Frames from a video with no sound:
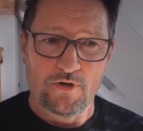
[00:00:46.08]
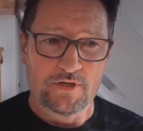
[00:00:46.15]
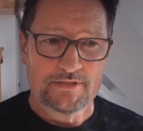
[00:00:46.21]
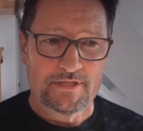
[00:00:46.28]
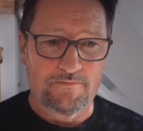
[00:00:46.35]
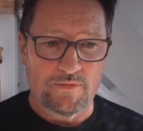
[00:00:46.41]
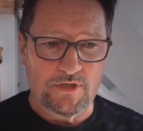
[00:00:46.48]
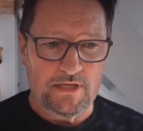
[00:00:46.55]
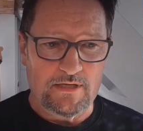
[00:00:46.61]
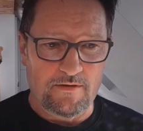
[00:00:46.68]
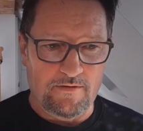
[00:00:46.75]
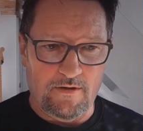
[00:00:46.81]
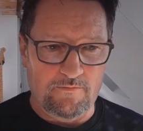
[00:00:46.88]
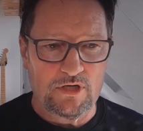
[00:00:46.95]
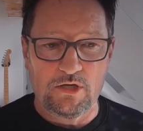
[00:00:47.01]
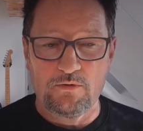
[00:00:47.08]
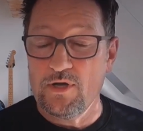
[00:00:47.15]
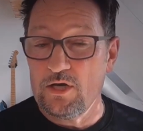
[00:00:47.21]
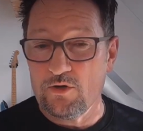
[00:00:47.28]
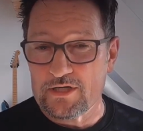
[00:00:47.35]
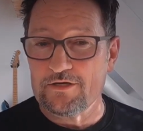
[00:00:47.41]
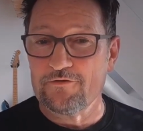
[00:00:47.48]
our team, we're
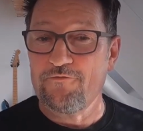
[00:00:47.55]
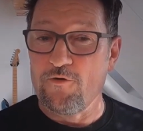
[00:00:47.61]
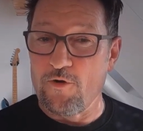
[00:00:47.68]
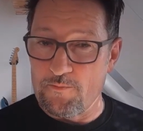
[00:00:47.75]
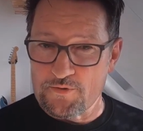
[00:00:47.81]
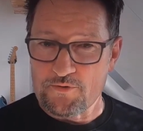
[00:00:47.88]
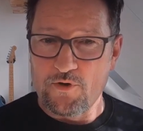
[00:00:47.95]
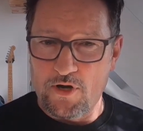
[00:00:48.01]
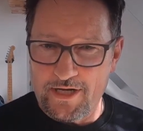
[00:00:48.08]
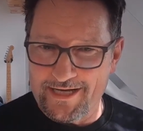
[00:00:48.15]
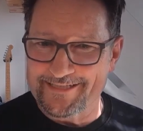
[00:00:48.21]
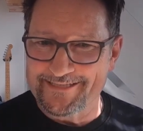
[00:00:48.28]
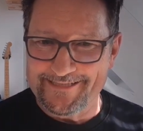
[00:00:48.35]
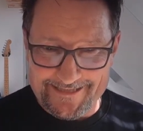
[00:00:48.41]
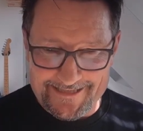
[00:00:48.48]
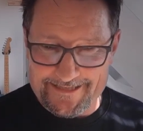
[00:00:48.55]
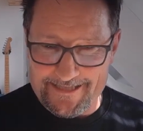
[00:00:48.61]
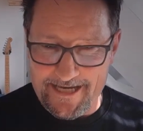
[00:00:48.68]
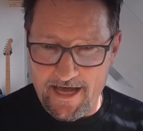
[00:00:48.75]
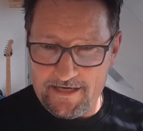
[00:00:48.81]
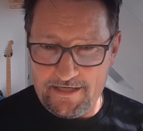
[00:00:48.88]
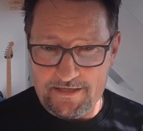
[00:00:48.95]
looking for product
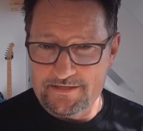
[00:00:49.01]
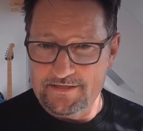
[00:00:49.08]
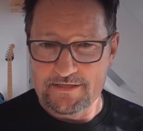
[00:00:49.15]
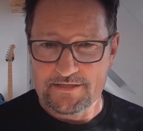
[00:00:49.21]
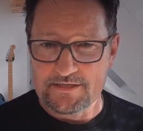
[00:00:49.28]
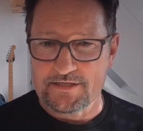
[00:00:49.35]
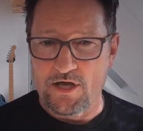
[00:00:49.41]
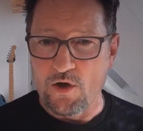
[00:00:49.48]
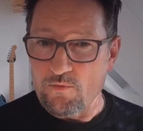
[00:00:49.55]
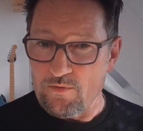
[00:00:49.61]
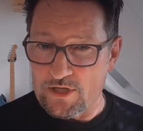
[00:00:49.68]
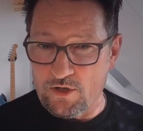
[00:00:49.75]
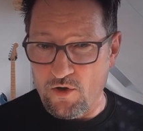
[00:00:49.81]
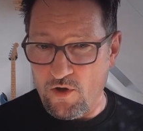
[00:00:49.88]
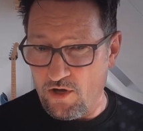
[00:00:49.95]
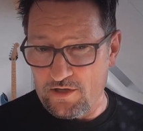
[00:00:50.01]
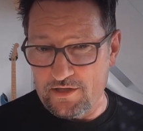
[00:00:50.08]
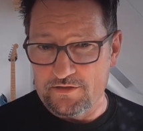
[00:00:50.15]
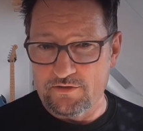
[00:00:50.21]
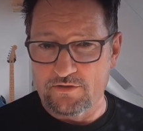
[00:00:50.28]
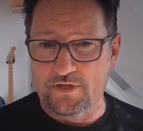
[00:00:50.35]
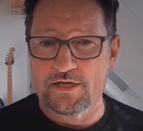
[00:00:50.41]
designers. This is how we call it.
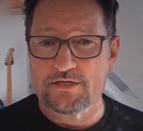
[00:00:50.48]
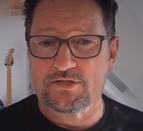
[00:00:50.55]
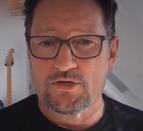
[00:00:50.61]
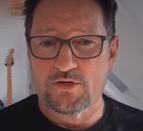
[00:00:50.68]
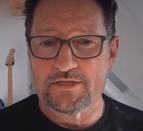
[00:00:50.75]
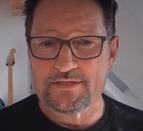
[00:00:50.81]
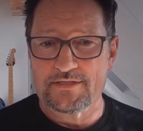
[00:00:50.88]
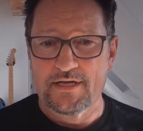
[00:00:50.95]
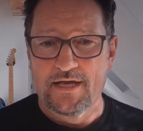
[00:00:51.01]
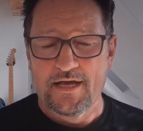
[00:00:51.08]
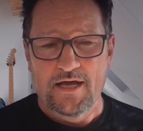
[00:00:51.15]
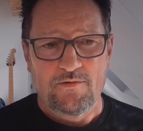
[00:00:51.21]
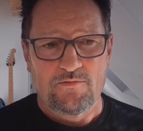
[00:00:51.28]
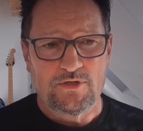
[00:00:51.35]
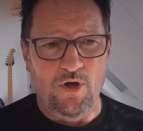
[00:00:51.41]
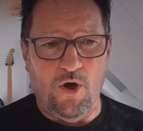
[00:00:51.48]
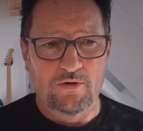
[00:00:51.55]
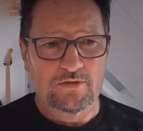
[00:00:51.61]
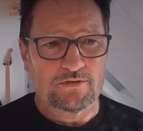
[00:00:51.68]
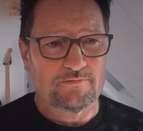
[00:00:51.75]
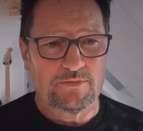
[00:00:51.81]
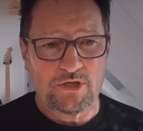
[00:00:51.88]
Okay, so we
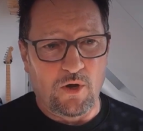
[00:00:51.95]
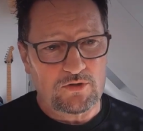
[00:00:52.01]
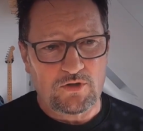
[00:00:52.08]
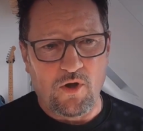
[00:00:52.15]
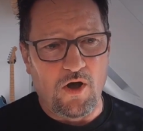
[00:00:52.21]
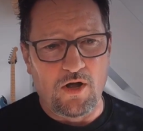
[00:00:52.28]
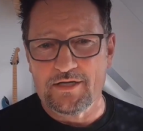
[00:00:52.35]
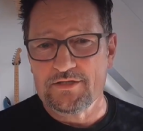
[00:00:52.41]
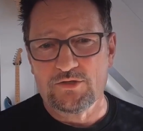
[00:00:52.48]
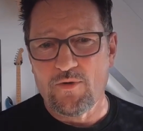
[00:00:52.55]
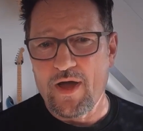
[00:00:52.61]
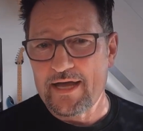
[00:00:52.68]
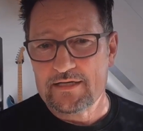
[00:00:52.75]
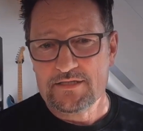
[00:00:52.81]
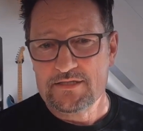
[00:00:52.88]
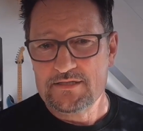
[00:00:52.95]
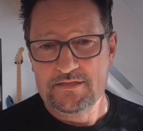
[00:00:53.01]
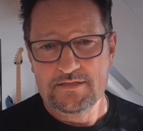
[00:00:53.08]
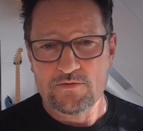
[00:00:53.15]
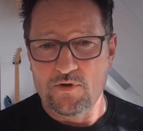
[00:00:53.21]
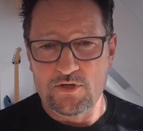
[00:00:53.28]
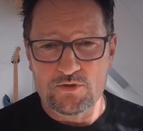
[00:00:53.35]
don't call it
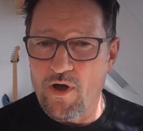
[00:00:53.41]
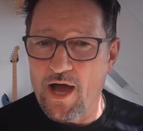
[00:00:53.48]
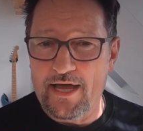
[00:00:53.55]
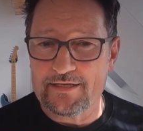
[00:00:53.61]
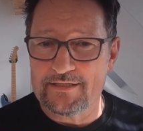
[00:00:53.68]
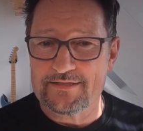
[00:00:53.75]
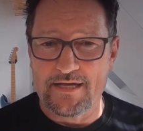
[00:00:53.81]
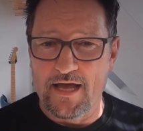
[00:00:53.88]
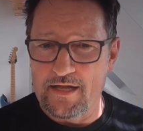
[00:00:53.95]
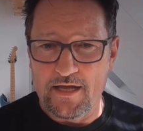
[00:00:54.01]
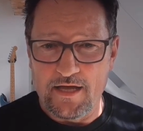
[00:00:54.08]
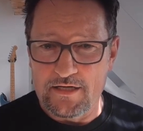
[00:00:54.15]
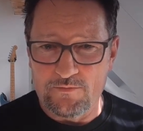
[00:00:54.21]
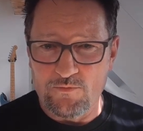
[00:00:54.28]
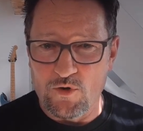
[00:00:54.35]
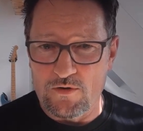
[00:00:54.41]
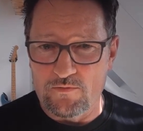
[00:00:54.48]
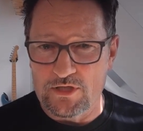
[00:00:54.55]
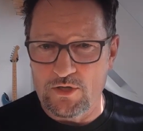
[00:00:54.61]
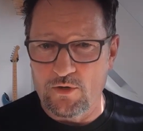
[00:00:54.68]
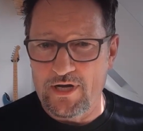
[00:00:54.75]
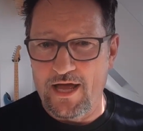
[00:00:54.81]
UX or UI designer anymore. We
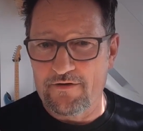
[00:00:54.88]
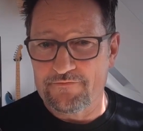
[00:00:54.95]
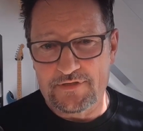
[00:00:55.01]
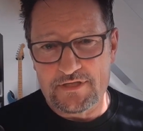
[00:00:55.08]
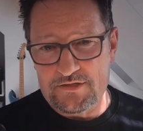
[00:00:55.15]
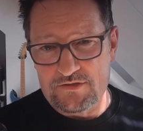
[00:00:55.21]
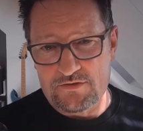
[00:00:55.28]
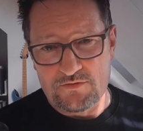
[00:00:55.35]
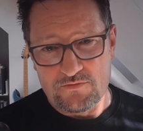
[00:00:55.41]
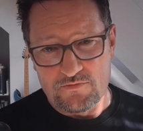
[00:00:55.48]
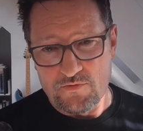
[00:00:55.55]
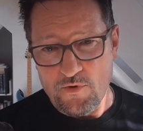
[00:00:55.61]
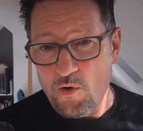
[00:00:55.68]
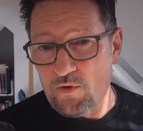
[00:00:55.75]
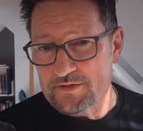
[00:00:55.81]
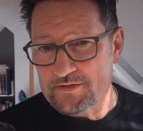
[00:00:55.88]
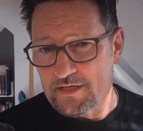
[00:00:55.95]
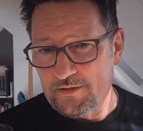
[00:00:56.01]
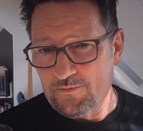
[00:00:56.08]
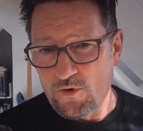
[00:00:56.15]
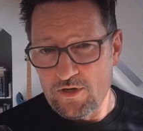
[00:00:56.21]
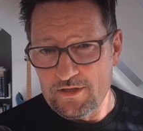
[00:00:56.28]
don't have these roles
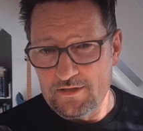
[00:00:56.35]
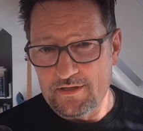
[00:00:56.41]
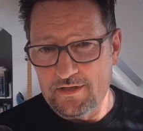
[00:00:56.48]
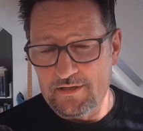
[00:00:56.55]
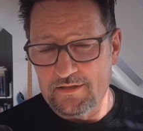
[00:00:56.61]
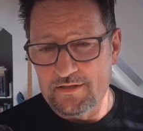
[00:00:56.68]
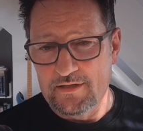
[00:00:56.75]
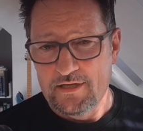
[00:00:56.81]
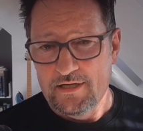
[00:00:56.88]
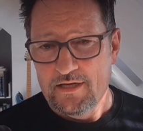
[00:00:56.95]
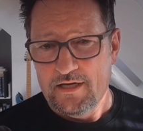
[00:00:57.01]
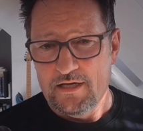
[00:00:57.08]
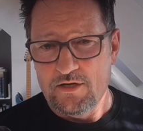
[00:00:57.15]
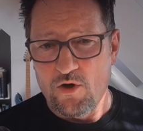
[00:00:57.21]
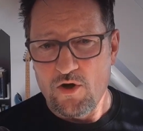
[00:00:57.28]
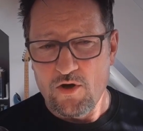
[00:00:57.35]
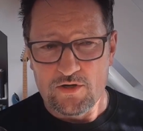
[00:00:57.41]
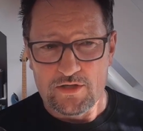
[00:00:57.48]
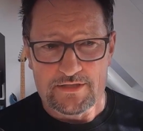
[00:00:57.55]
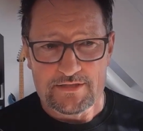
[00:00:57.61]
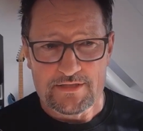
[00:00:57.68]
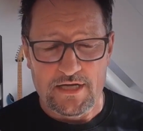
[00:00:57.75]
anymore in our
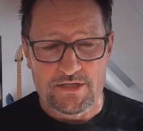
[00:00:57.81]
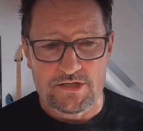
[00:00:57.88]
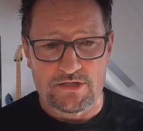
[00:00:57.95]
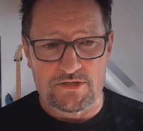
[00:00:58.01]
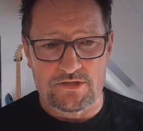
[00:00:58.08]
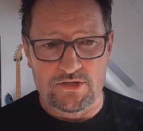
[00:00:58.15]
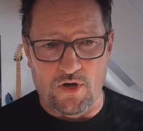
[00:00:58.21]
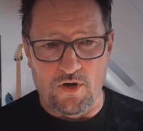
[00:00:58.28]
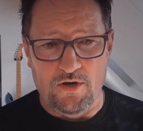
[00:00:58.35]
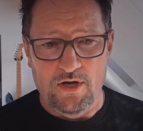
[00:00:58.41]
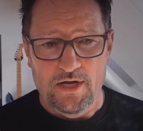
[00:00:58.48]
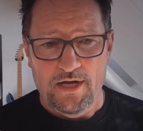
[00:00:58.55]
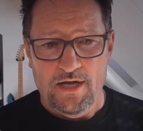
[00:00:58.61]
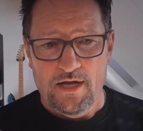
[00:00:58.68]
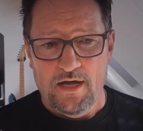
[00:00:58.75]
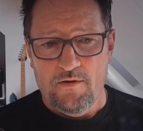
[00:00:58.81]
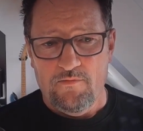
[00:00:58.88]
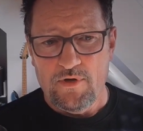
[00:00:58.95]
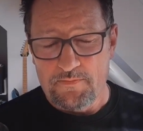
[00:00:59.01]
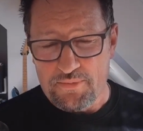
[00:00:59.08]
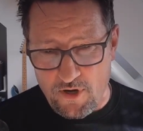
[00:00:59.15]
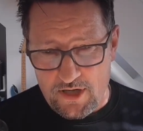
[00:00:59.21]
organization. So we
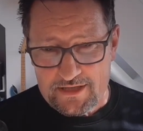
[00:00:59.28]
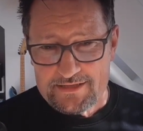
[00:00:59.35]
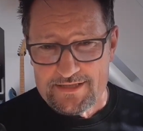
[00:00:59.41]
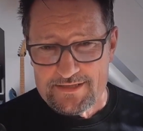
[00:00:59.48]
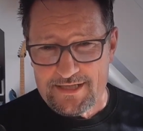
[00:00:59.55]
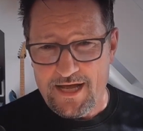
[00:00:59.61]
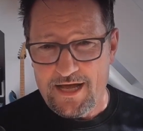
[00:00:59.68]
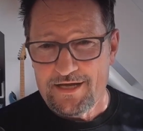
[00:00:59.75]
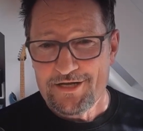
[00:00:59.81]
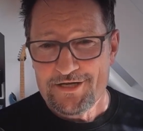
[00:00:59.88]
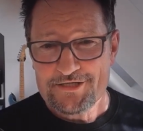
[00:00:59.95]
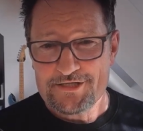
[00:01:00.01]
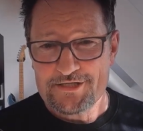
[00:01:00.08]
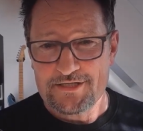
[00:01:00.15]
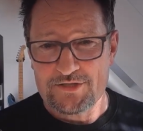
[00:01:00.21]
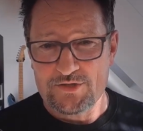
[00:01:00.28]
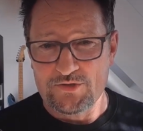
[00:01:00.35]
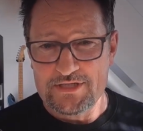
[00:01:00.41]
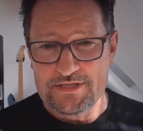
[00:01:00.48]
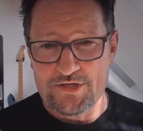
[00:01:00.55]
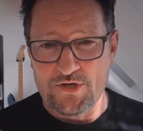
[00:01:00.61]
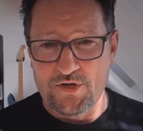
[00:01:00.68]
are product designers. So
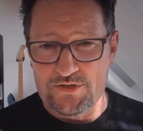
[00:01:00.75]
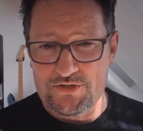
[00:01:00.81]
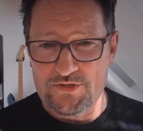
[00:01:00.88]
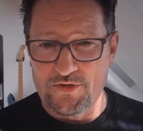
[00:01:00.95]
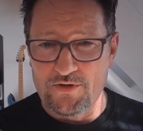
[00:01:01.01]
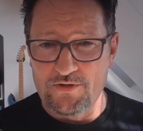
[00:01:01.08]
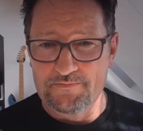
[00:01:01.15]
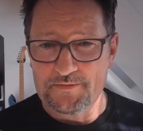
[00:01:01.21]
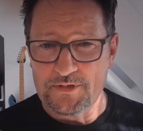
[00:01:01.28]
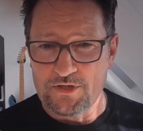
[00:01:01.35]
this also,